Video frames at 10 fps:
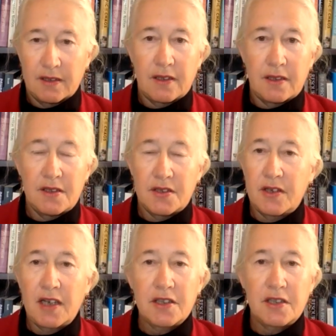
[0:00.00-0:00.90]

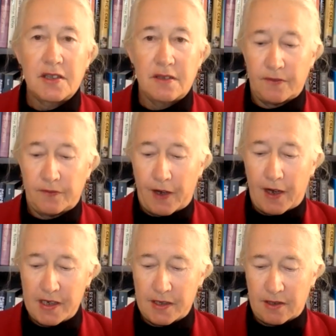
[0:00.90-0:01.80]
construction,
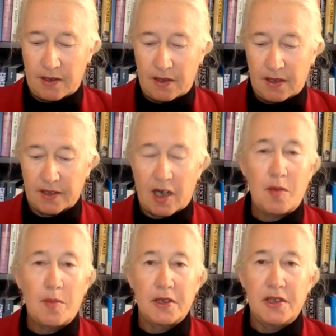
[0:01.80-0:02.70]
fire,
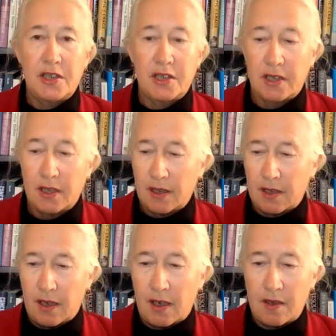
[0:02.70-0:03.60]
garbage,
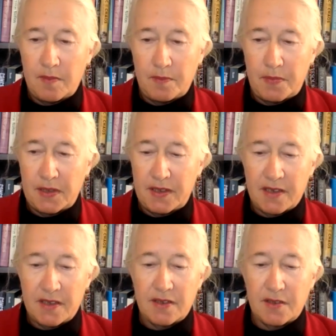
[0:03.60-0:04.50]
um, and
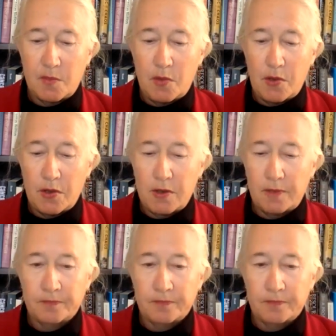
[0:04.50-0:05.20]
dozens more.